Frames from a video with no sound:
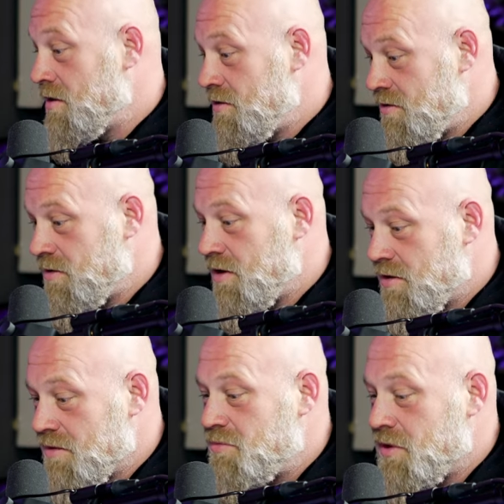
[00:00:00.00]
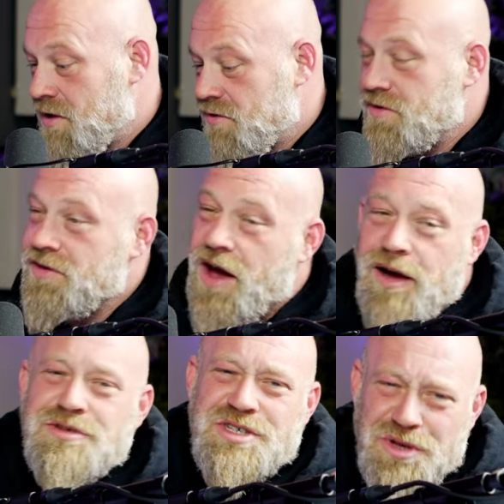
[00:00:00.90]
Uh, and that's like the biggest. No,
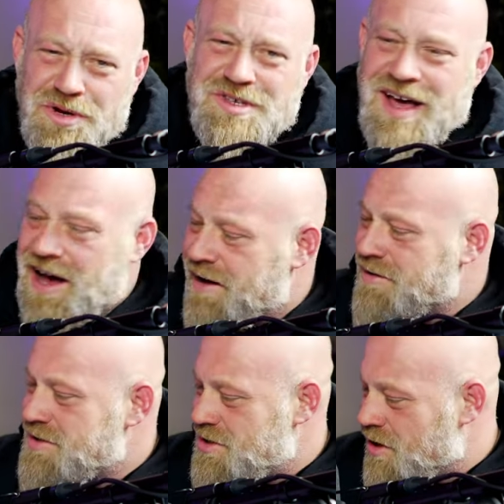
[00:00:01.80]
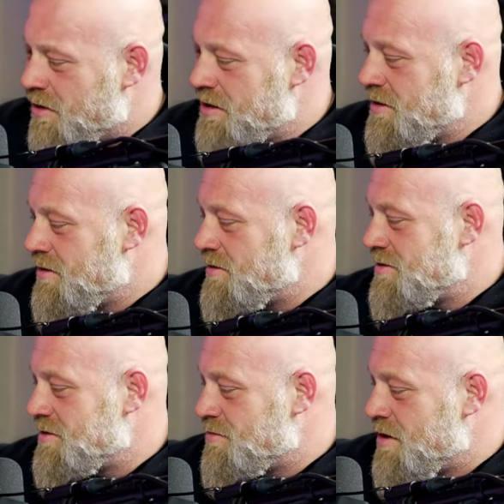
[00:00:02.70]
I'm just a little tired, so, so I needed
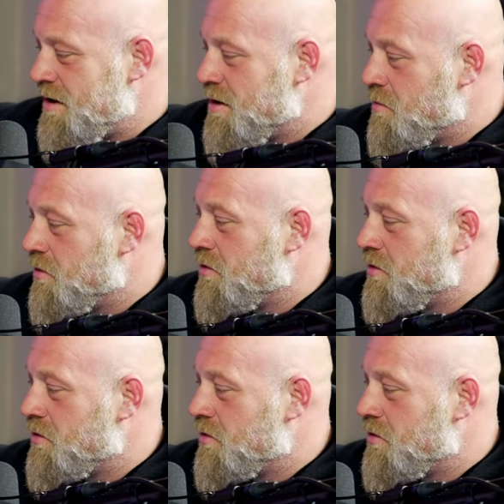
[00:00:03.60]
to wake up a